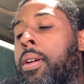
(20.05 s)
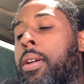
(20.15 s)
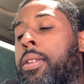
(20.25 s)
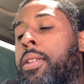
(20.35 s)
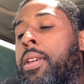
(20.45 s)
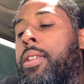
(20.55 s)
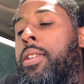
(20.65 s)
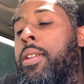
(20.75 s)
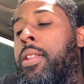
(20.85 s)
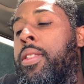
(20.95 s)
It says,
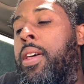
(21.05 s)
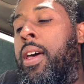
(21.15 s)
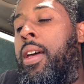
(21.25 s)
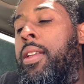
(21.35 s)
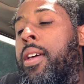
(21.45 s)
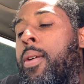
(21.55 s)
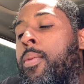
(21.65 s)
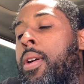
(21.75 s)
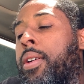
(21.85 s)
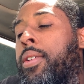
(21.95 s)
They that
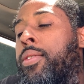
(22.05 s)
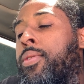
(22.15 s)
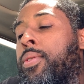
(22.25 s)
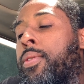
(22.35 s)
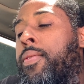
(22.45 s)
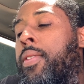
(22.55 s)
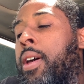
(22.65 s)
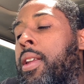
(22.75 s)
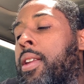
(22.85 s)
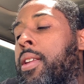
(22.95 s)
walk in truth
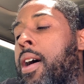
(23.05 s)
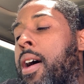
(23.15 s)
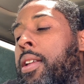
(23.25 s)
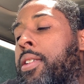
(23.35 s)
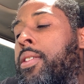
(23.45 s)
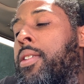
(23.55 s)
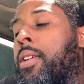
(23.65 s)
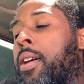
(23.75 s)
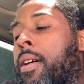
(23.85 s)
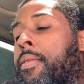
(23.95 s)
and in knowledge
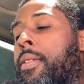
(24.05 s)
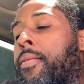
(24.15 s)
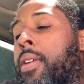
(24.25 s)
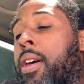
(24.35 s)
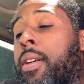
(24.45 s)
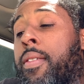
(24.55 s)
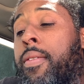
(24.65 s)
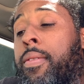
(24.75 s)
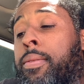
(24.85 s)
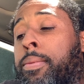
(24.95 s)
of the
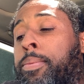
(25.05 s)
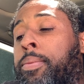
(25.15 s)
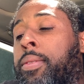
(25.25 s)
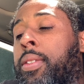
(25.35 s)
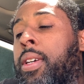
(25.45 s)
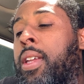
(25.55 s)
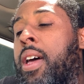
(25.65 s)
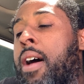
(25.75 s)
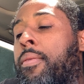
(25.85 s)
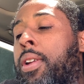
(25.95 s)
faith and
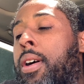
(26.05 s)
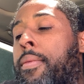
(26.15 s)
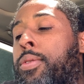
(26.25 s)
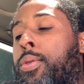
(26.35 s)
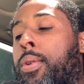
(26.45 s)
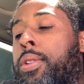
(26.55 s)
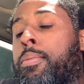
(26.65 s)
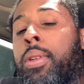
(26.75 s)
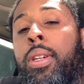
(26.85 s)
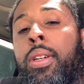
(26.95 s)
have love towards
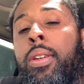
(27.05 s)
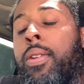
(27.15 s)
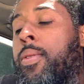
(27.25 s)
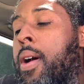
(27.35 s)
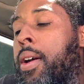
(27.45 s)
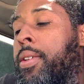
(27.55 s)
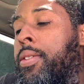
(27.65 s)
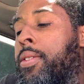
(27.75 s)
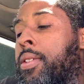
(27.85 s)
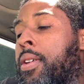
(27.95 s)
me,
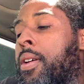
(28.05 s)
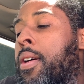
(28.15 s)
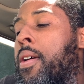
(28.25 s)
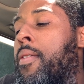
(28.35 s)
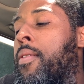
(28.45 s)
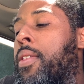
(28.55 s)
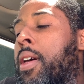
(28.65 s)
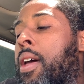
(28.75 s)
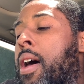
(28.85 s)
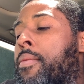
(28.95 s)
Christ, for
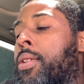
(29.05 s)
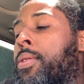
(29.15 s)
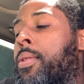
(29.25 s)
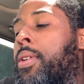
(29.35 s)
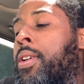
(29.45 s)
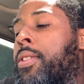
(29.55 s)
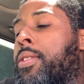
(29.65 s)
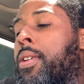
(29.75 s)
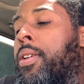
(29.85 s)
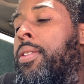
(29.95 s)
they have endured
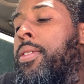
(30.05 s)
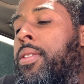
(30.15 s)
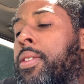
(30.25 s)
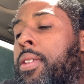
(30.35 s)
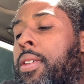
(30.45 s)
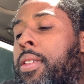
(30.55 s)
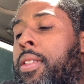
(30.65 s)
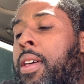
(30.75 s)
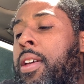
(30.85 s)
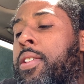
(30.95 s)
insults
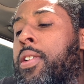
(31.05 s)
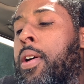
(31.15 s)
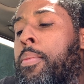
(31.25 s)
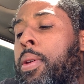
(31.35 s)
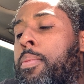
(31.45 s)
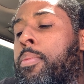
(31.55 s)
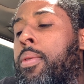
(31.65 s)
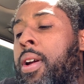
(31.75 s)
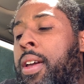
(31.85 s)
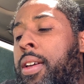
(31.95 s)
they shall be
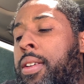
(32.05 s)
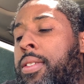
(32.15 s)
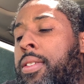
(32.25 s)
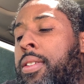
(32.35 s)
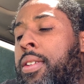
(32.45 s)
praised